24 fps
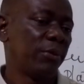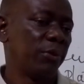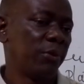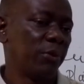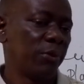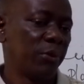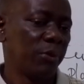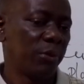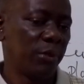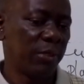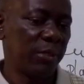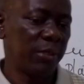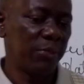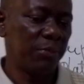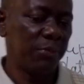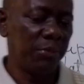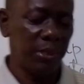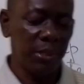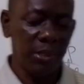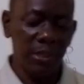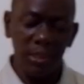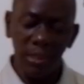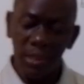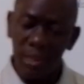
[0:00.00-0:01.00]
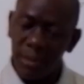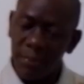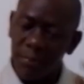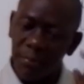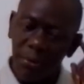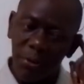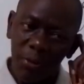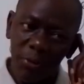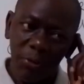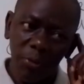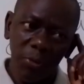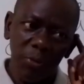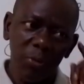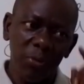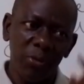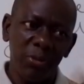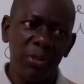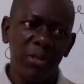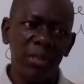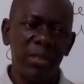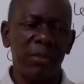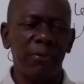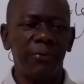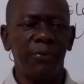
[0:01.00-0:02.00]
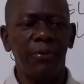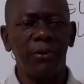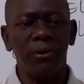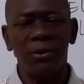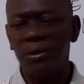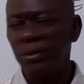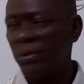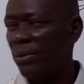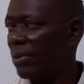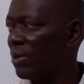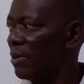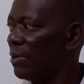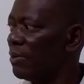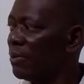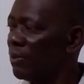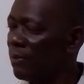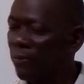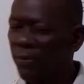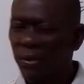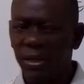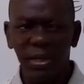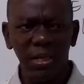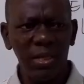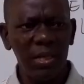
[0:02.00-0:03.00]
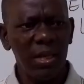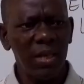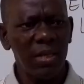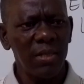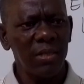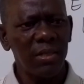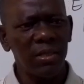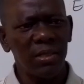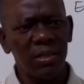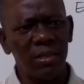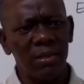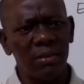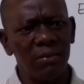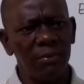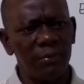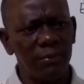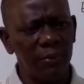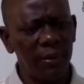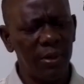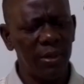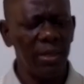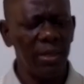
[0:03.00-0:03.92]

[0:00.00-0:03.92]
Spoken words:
you will not be able to use it for various